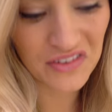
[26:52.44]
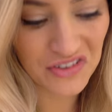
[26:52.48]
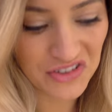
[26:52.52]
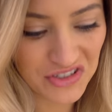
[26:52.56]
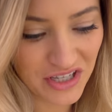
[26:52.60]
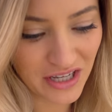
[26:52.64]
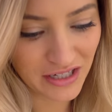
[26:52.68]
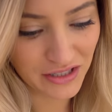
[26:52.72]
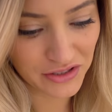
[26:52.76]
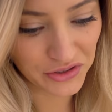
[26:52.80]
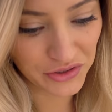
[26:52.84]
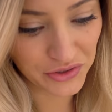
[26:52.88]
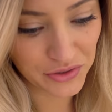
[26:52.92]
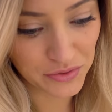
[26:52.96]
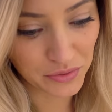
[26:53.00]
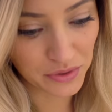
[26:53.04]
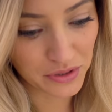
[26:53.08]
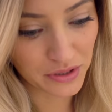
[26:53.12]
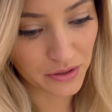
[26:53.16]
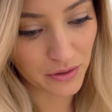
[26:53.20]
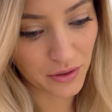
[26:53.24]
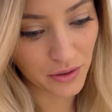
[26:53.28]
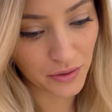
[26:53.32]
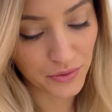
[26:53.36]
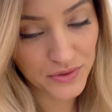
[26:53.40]
This kind of looks
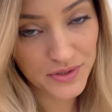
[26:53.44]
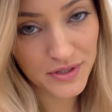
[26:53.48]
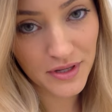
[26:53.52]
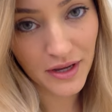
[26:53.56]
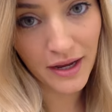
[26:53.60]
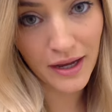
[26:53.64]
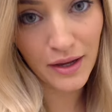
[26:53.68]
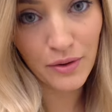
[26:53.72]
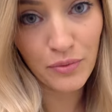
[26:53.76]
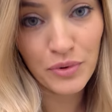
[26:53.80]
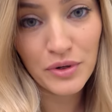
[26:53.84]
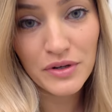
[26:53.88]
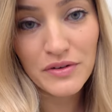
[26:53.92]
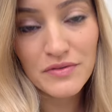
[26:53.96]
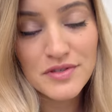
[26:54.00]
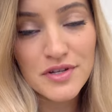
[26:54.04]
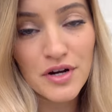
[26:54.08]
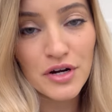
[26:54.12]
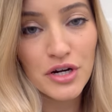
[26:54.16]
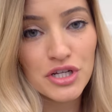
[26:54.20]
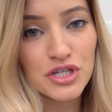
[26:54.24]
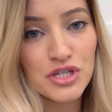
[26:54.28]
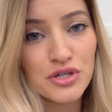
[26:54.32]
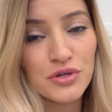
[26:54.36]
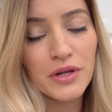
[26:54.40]
really gross. I would have
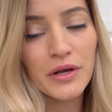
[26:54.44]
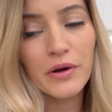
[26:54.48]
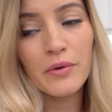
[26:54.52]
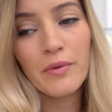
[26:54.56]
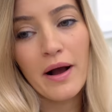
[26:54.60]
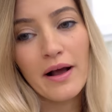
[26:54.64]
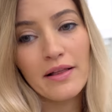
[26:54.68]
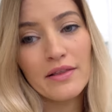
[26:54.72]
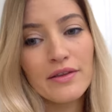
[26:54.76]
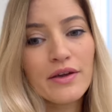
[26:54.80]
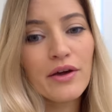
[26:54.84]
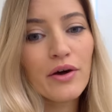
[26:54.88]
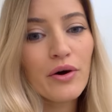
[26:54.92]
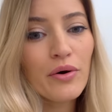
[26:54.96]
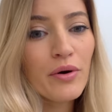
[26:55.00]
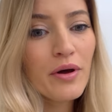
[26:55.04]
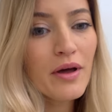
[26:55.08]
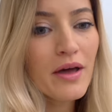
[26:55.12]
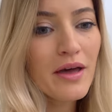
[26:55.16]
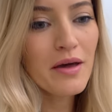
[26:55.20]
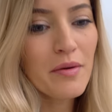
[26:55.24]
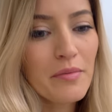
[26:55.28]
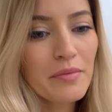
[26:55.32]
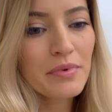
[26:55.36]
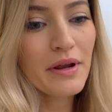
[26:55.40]
started shooting a while ago,
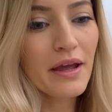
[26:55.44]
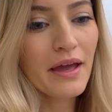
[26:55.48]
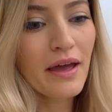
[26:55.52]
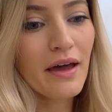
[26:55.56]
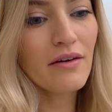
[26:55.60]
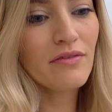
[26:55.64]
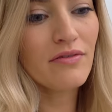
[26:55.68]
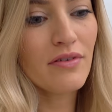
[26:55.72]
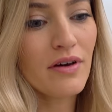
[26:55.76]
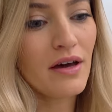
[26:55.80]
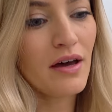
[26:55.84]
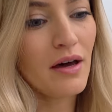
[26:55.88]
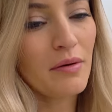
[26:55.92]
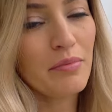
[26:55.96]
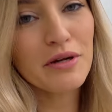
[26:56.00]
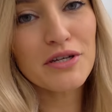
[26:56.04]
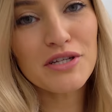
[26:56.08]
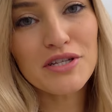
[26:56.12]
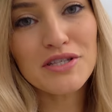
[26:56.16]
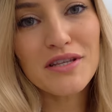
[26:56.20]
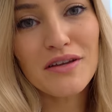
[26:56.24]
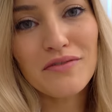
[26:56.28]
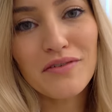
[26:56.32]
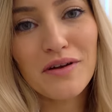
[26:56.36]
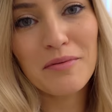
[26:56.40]
but I have uh, a
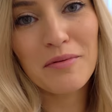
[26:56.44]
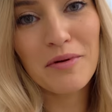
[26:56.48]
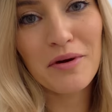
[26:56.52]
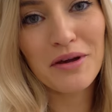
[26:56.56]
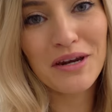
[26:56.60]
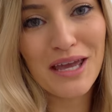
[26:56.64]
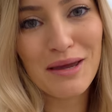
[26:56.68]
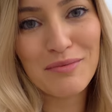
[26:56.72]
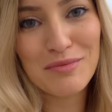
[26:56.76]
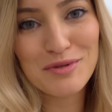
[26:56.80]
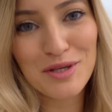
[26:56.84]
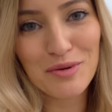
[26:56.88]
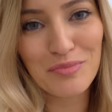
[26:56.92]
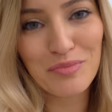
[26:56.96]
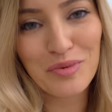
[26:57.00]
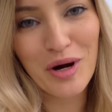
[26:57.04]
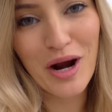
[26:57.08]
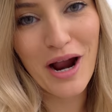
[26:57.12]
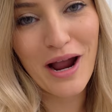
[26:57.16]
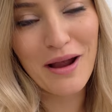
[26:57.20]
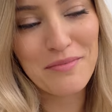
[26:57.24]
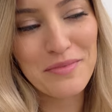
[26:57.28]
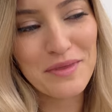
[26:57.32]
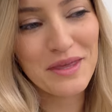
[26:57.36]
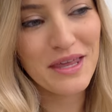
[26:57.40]
bunch of stuff coming on Amazon
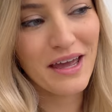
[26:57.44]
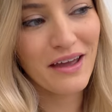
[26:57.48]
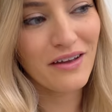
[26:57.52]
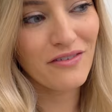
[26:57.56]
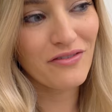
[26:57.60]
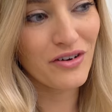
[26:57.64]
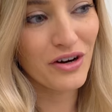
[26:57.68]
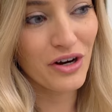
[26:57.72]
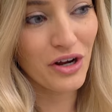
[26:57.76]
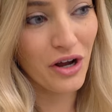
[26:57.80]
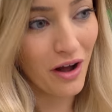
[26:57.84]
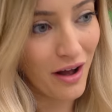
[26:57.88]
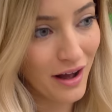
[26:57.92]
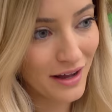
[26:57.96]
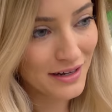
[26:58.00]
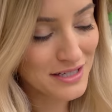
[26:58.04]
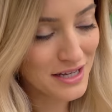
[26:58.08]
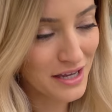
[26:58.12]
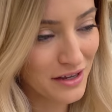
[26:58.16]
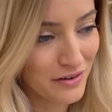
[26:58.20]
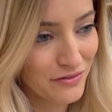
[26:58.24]
Prime that I forgot.